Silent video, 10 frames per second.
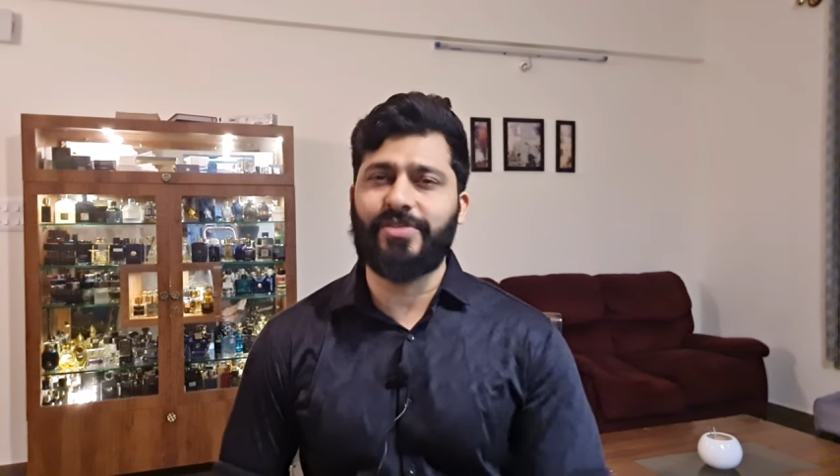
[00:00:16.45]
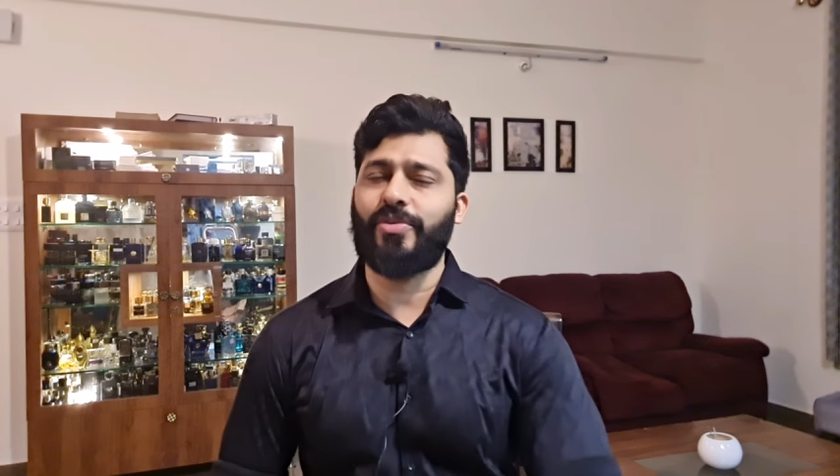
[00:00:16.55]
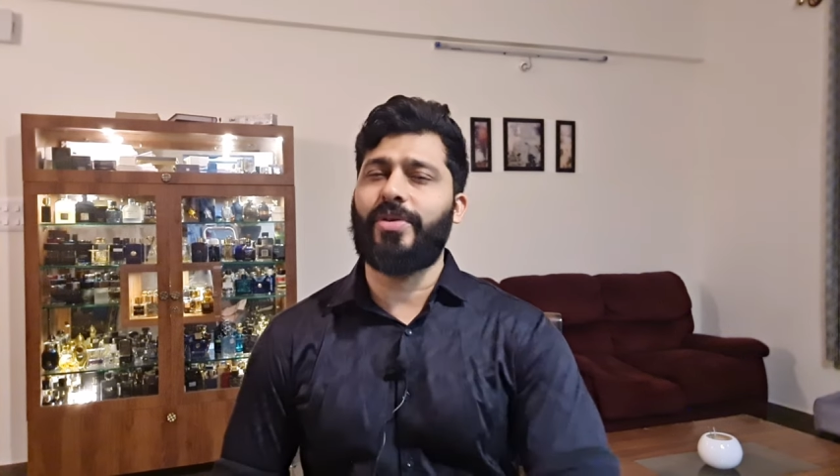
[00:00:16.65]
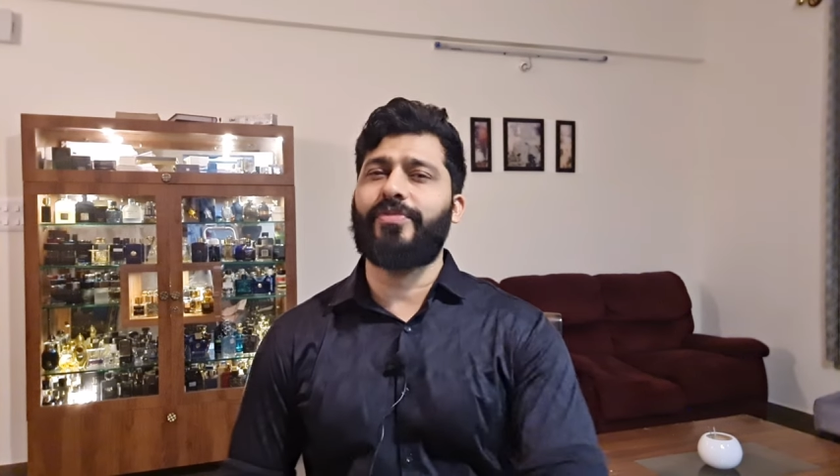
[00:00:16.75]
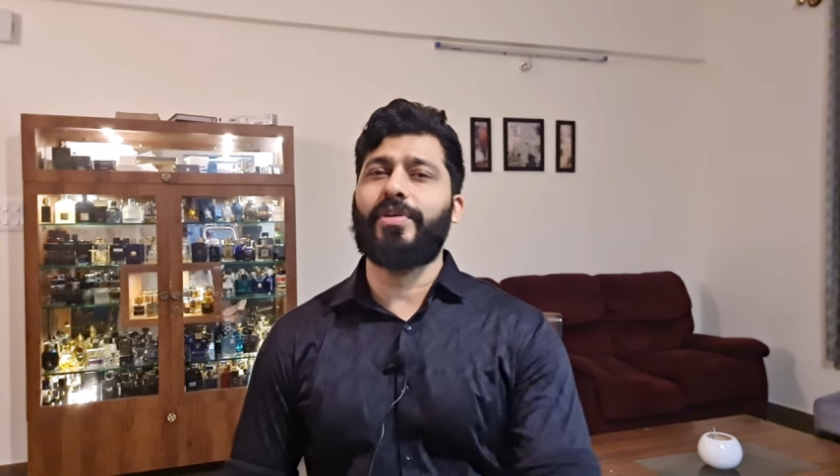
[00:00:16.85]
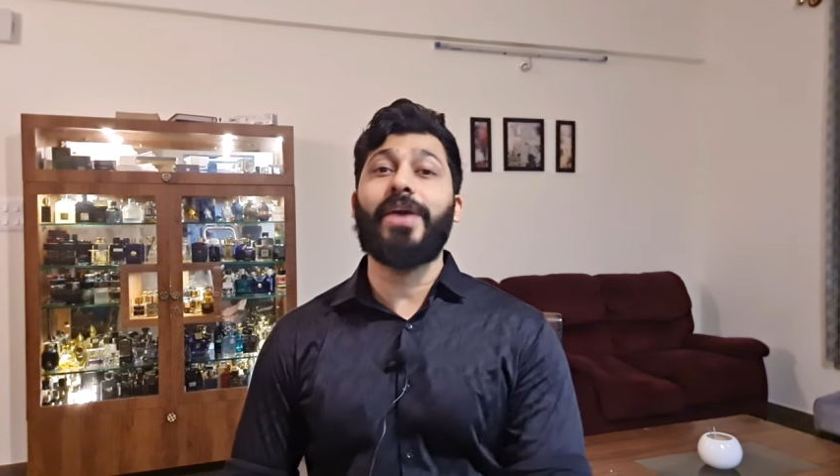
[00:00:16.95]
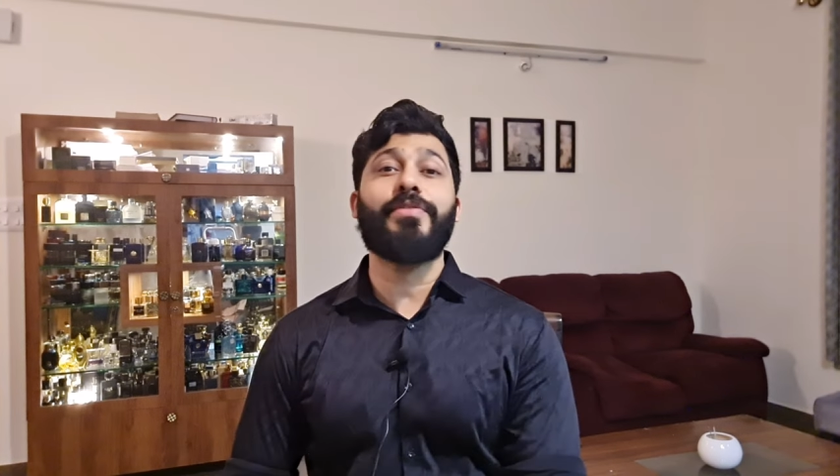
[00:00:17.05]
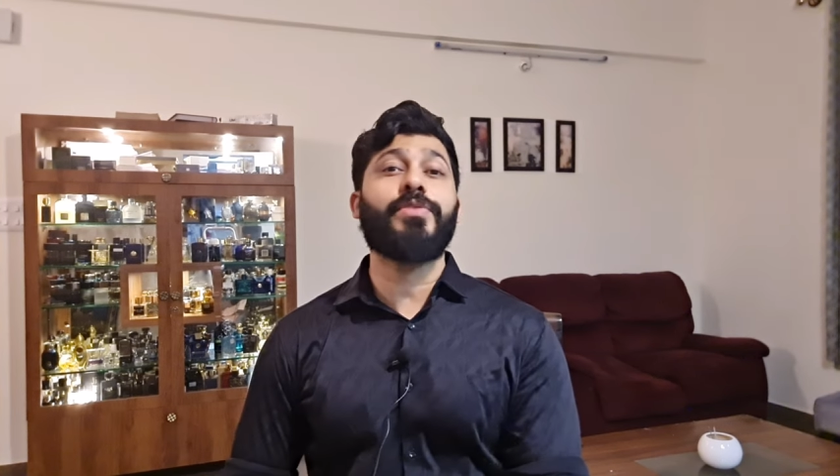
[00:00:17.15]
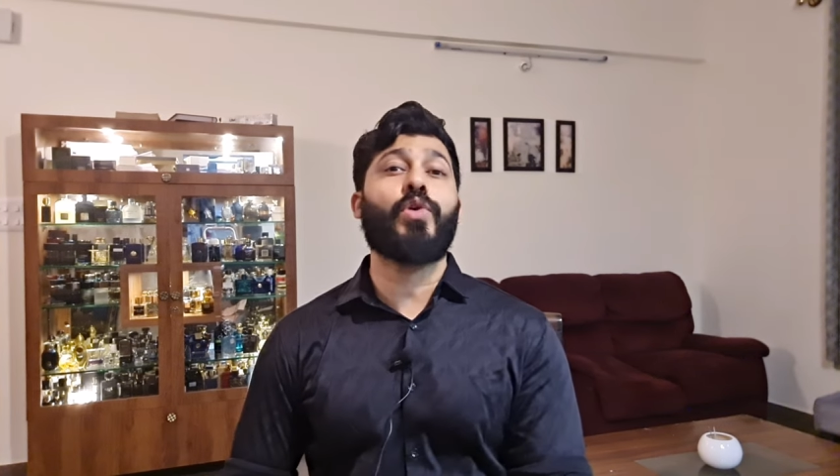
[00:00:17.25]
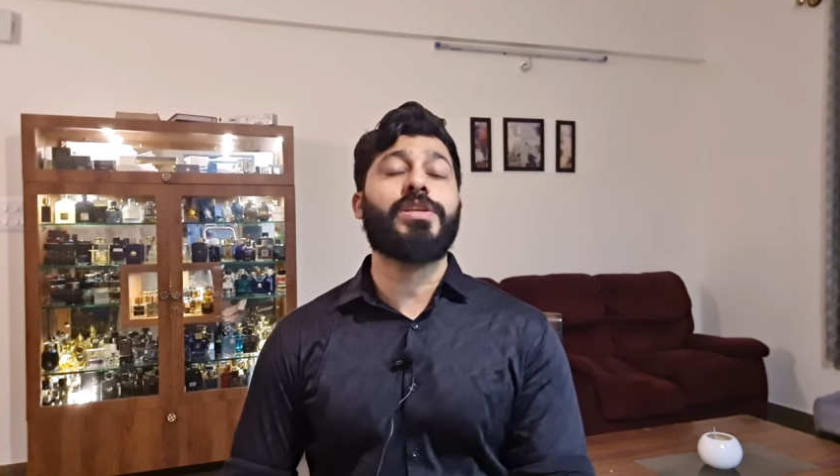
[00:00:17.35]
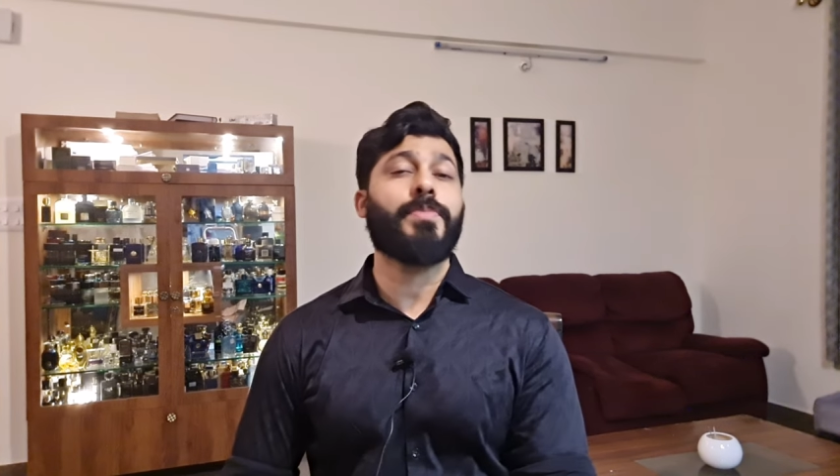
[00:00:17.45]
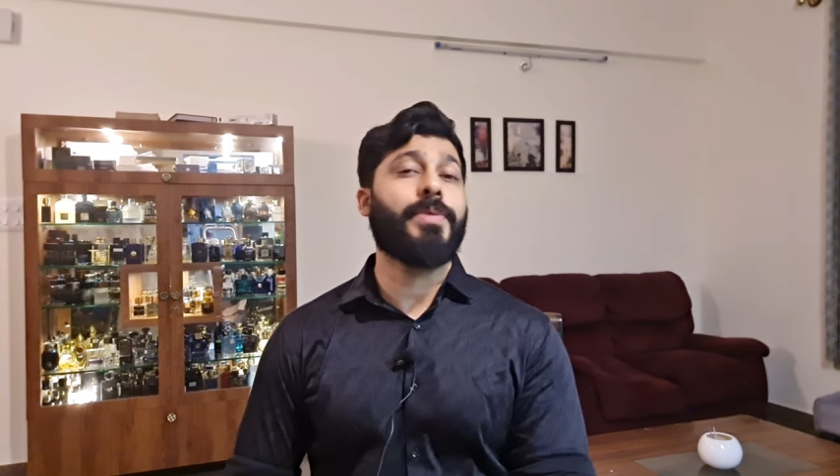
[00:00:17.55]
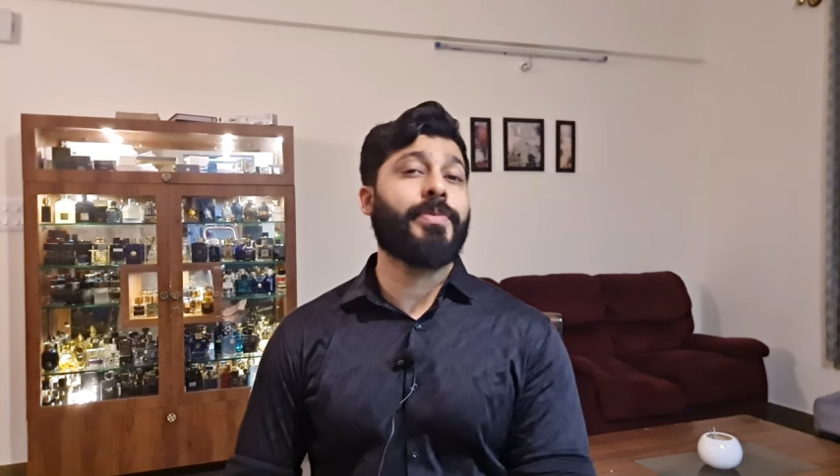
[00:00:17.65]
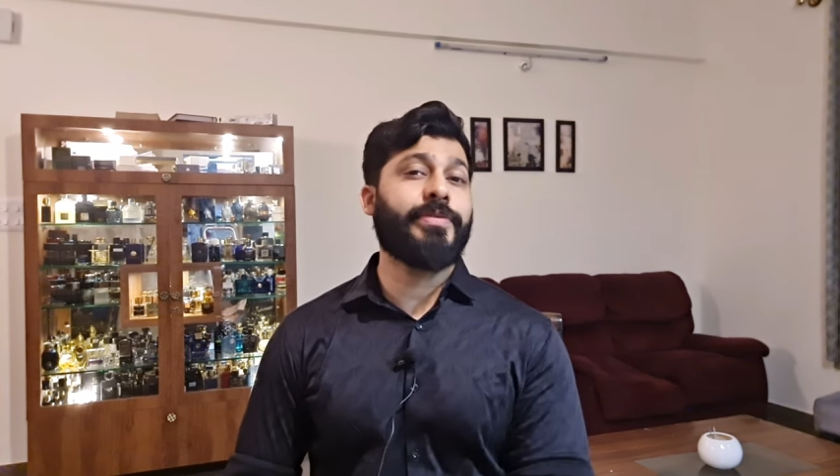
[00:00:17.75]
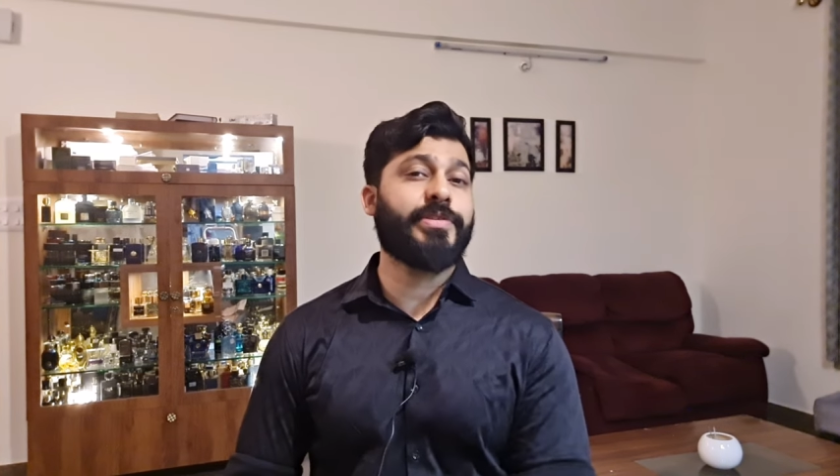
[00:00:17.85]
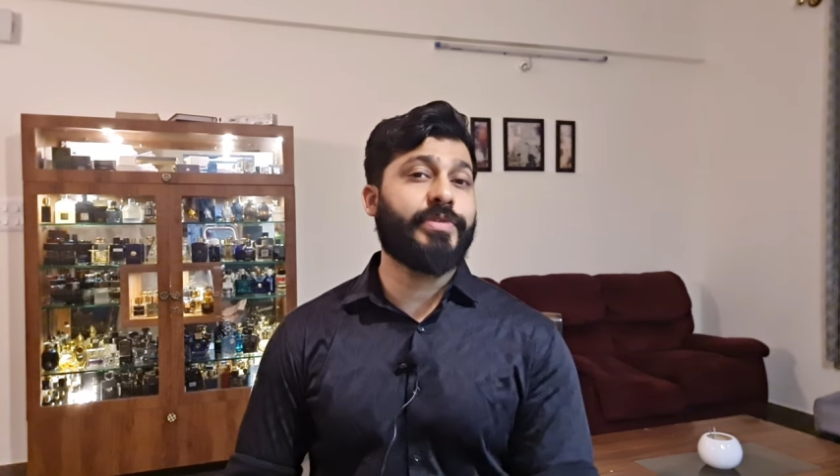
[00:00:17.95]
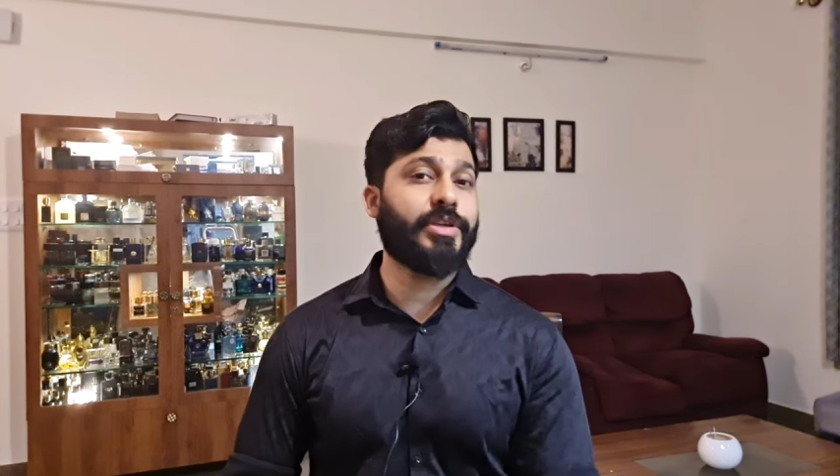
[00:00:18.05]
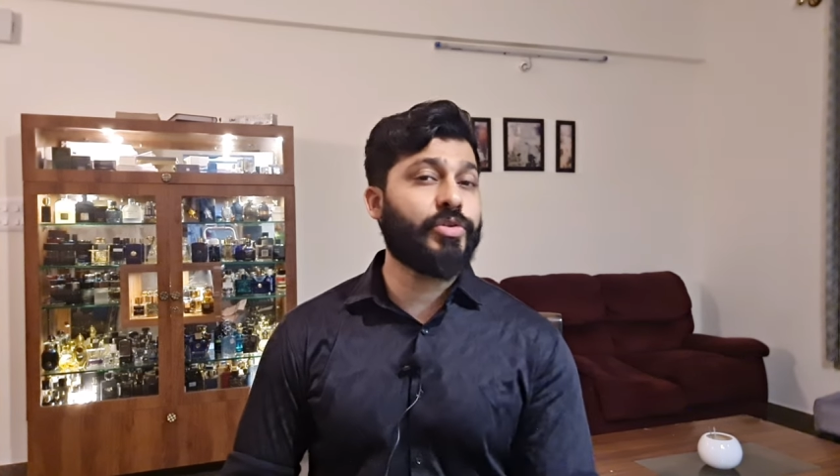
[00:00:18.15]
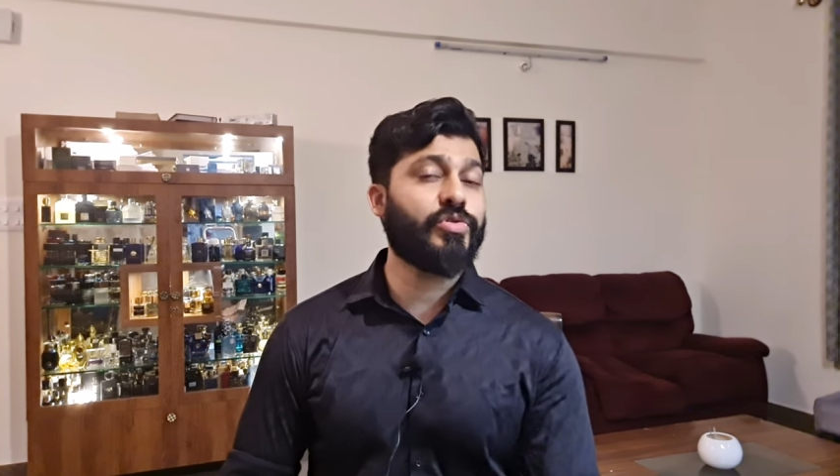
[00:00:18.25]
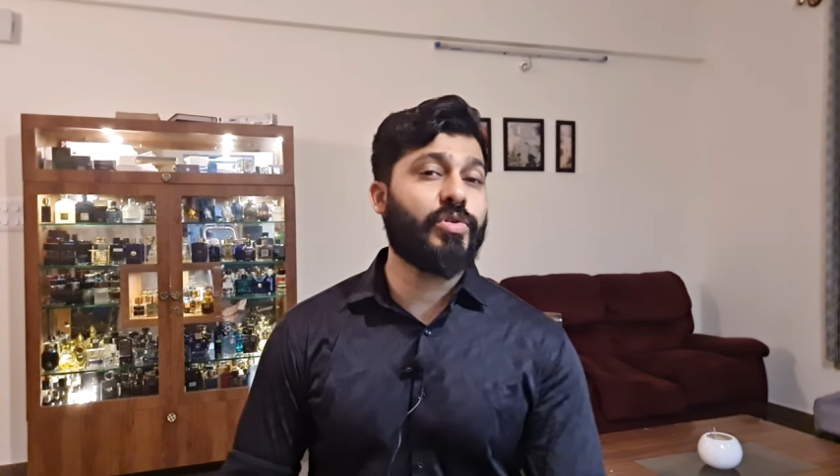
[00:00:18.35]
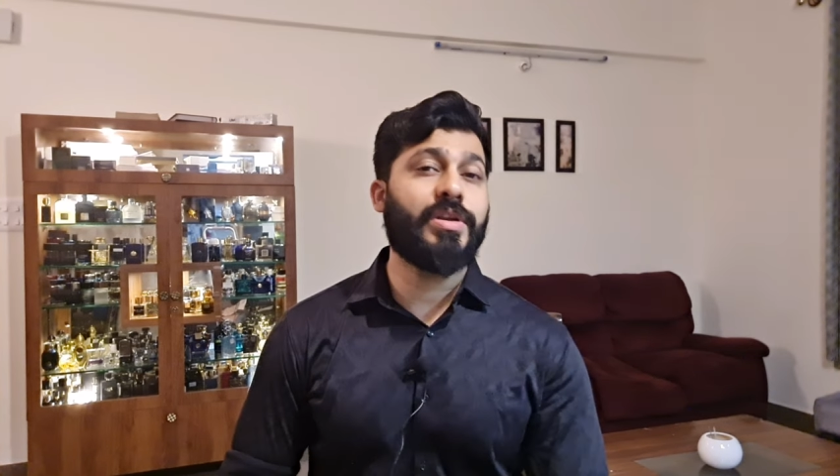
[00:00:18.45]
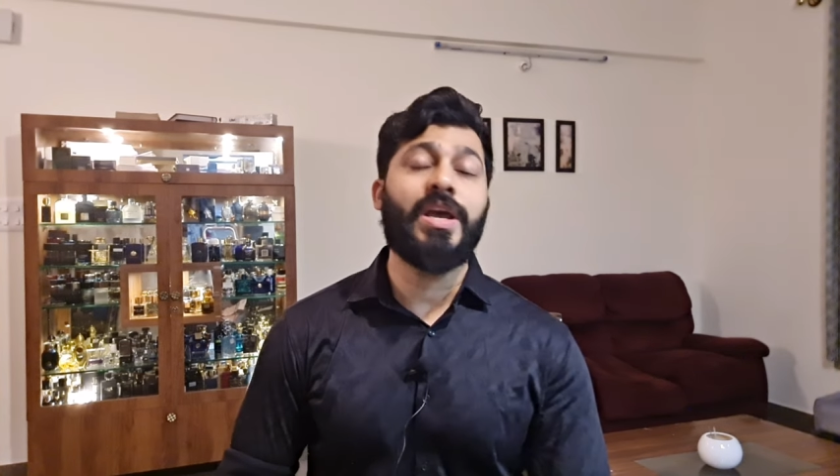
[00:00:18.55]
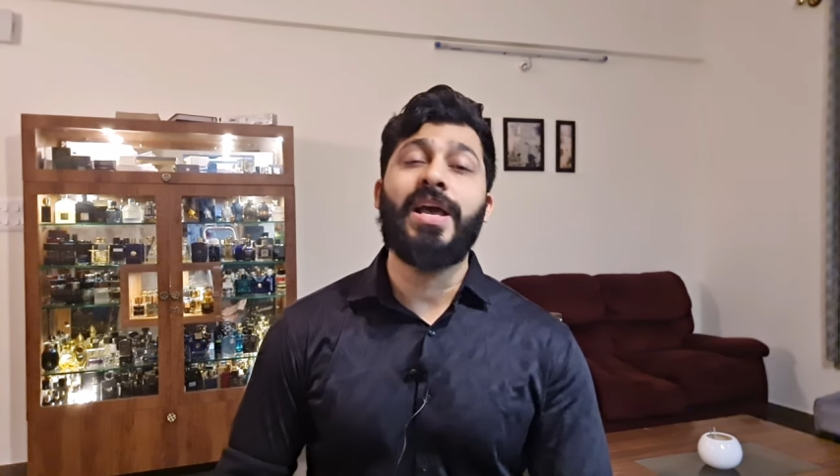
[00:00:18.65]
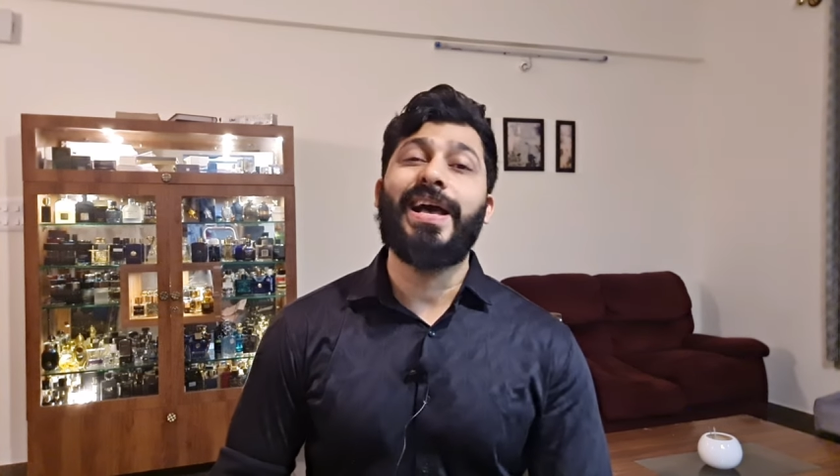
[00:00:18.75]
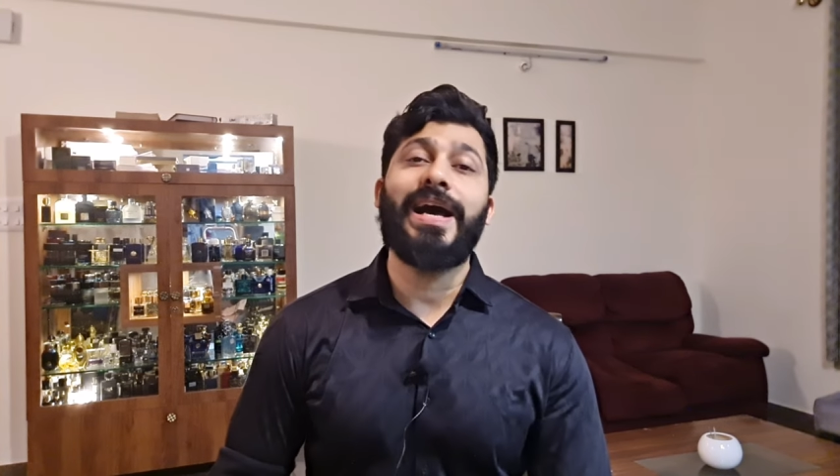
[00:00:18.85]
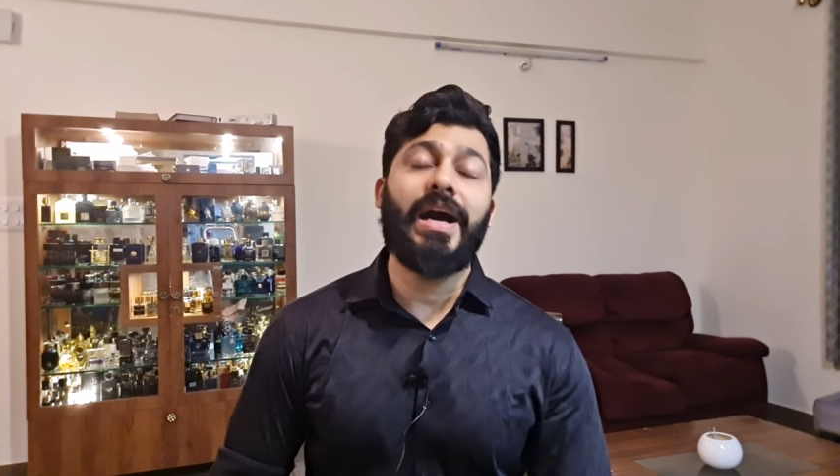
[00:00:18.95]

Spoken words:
So if you haven't watched my previous videos on